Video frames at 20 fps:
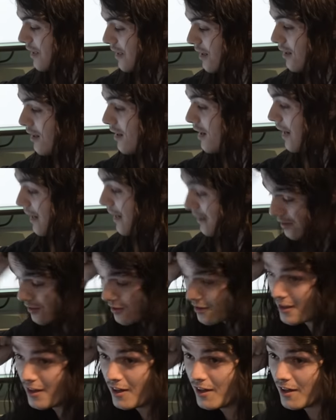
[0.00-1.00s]
thing
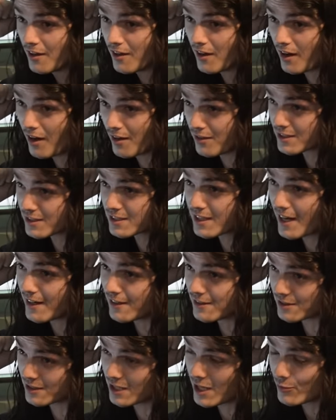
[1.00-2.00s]
and other
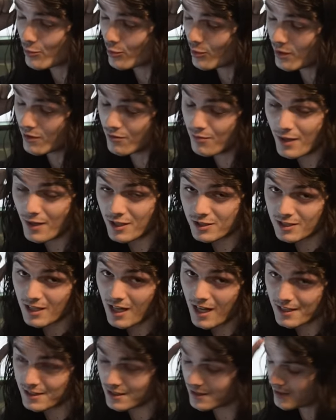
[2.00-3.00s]
scanners are capable of much
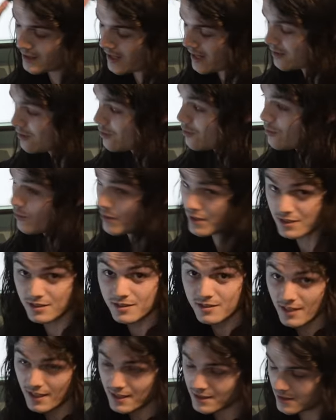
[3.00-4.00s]
larger than that,
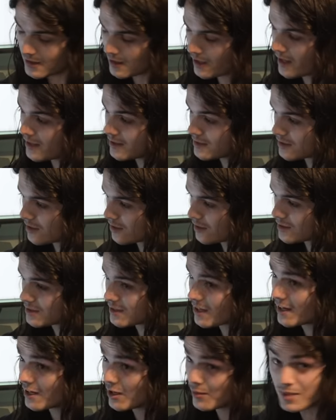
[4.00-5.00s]
which isn't the case. I could
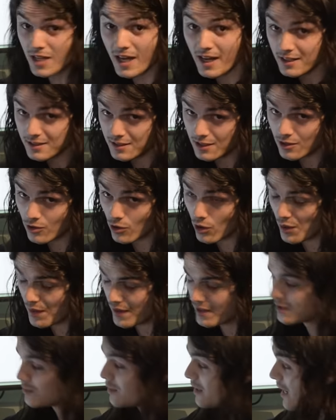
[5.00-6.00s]
scan up to A0 on
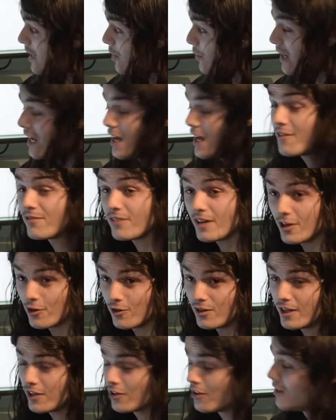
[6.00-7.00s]
this, but anyway, if I
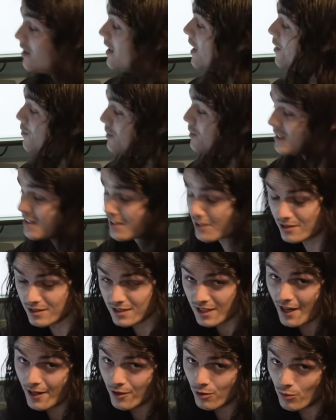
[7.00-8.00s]
only could, I would still
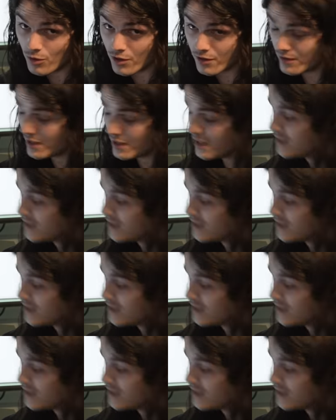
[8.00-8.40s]
scan on one of